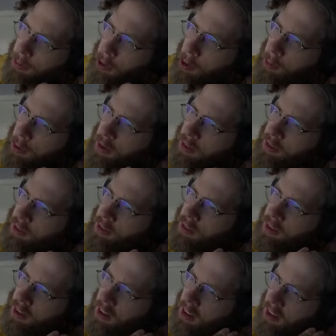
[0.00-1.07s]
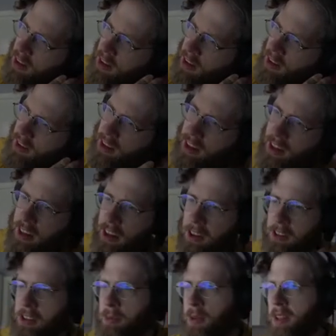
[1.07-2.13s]
purpose that it
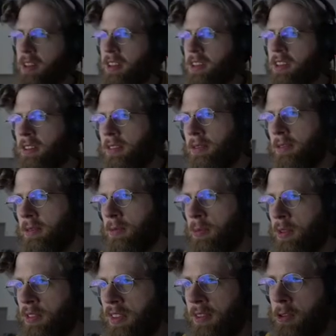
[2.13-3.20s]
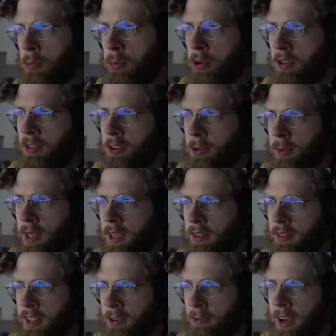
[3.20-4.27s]
ultimately was never put to
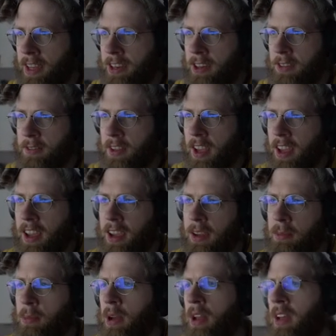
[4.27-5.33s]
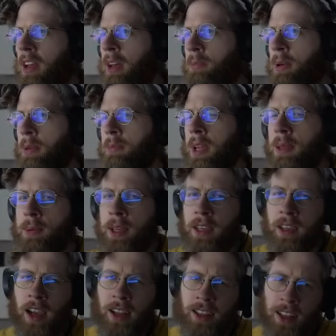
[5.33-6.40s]
because they ran out of time. But
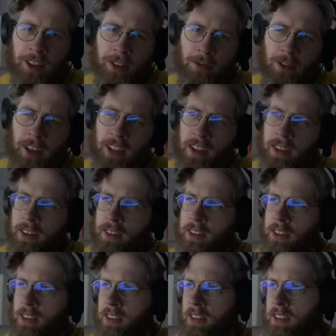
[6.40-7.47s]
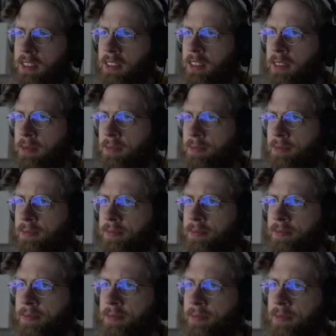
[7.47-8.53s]
maybe I like to read it as just,
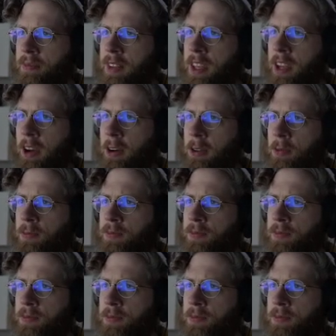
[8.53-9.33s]
you know,